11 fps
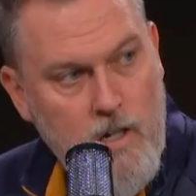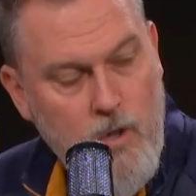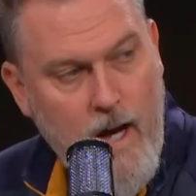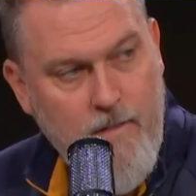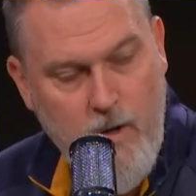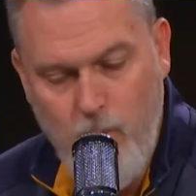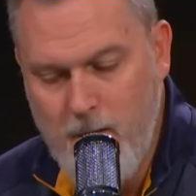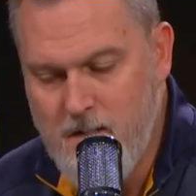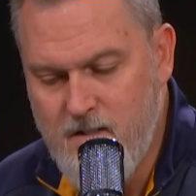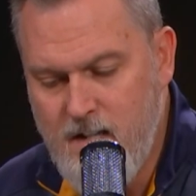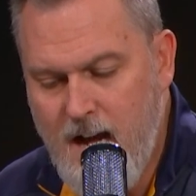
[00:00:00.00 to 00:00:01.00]
You have a
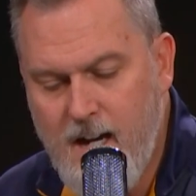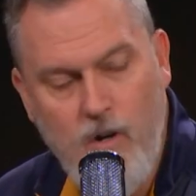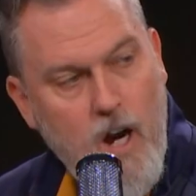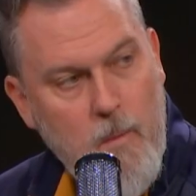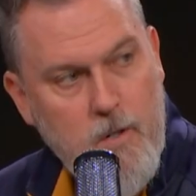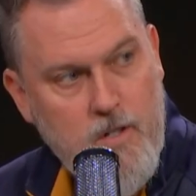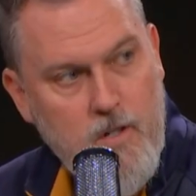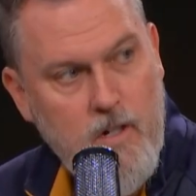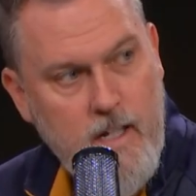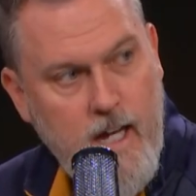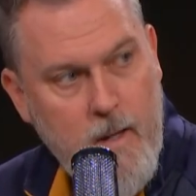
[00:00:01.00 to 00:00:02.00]
women's soccer
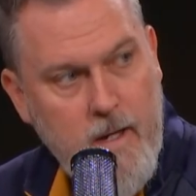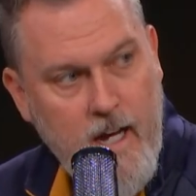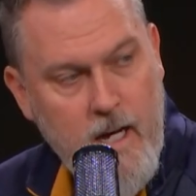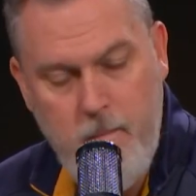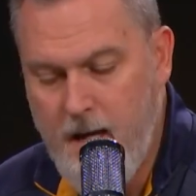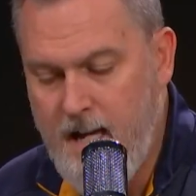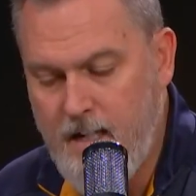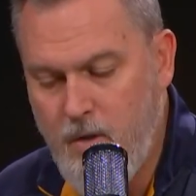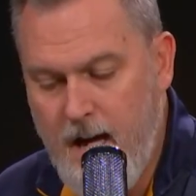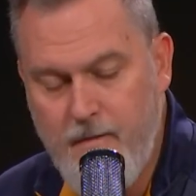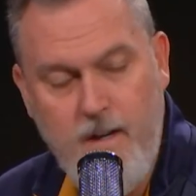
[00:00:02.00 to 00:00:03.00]
opportunity coming up, and
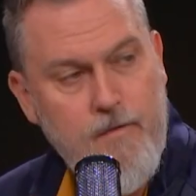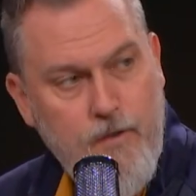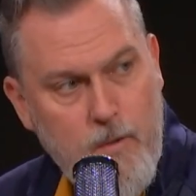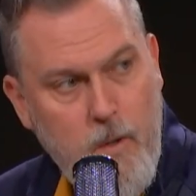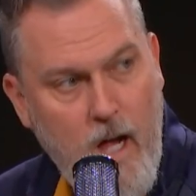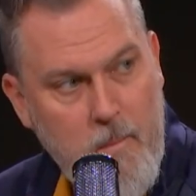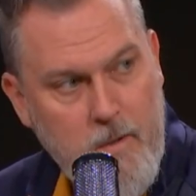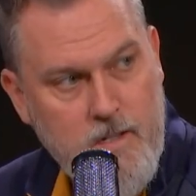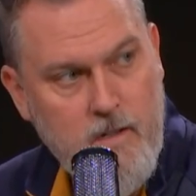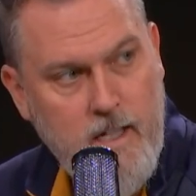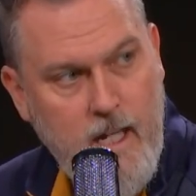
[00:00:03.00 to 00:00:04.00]
you have a football
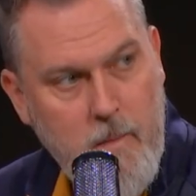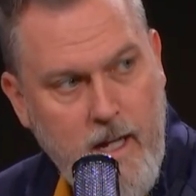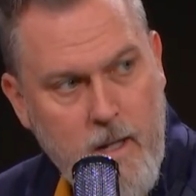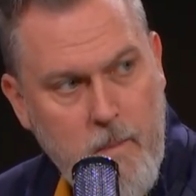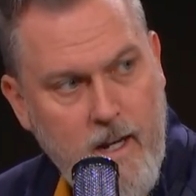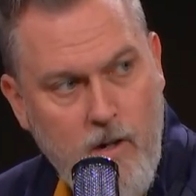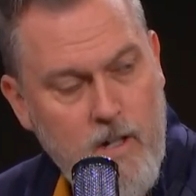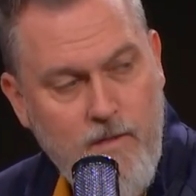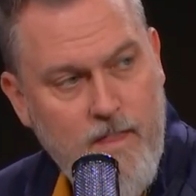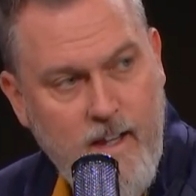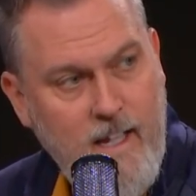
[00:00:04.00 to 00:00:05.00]
opportunity coming up, but I don't
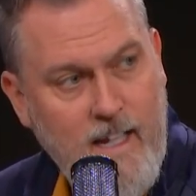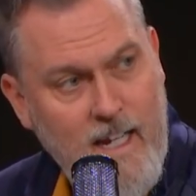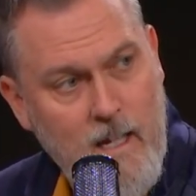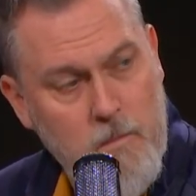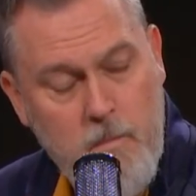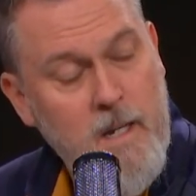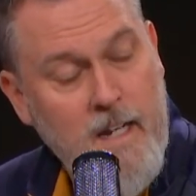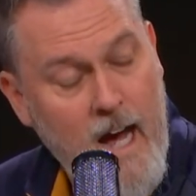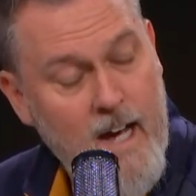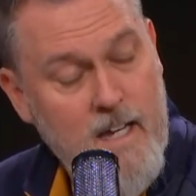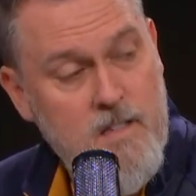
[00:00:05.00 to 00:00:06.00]
even think you need them. It'd be
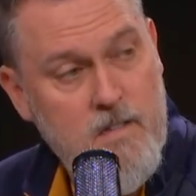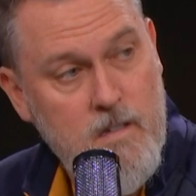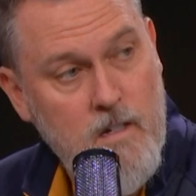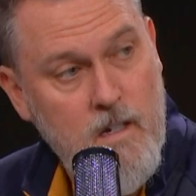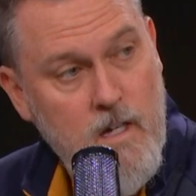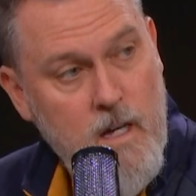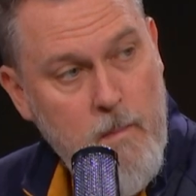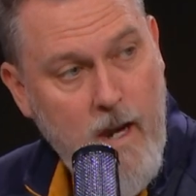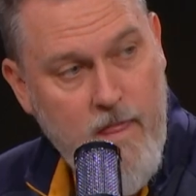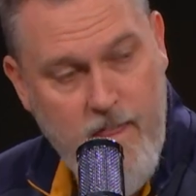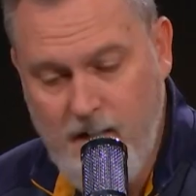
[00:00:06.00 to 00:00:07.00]
nice,
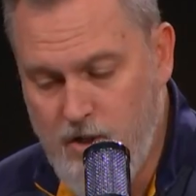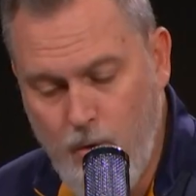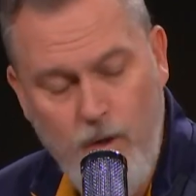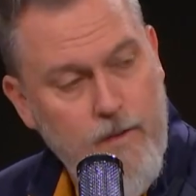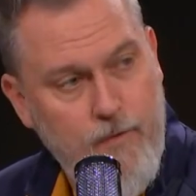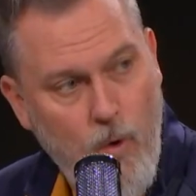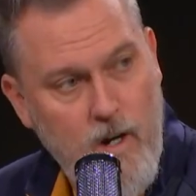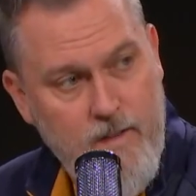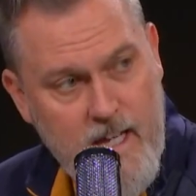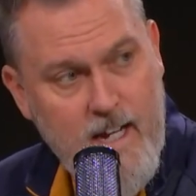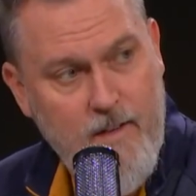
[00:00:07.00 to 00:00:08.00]
but I think 2 of the 4
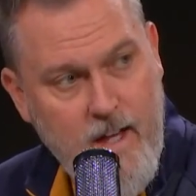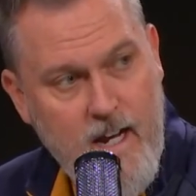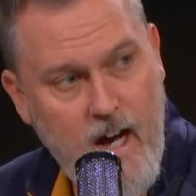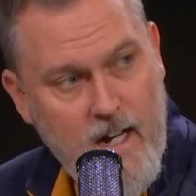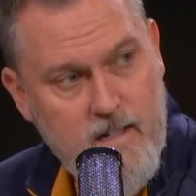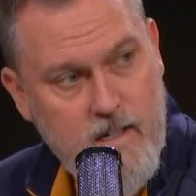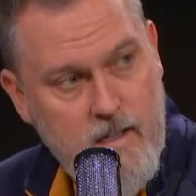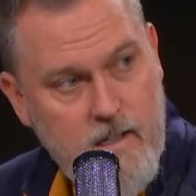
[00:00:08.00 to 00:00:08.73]
have hit. Have they not?